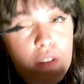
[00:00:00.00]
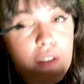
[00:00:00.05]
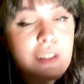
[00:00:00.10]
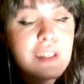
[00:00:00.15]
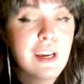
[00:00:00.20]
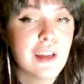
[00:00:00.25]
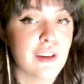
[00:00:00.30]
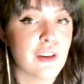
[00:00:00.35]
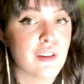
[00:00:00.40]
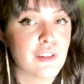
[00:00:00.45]

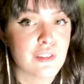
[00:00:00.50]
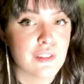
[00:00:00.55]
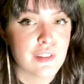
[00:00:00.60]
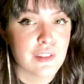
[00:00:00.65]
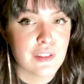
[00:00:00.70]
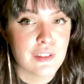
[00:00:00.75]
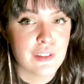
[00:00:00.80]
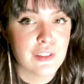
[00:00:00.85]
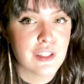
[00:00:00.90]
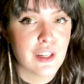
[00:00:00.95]
Cannot
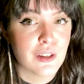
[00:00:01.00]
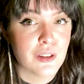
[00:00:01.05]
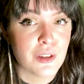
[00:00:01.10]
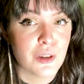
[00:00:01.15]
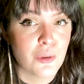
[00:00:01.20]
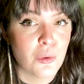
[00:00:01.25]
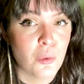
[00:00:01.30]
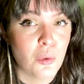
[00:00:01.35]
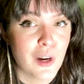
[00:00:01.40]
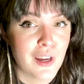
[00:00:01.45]
tell
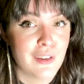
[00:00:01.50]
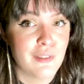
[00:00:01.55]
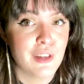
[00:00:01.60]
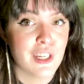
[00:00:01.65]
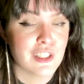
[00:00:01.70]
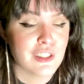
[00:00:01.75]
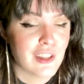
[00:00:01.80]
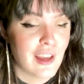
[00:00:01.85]
you when because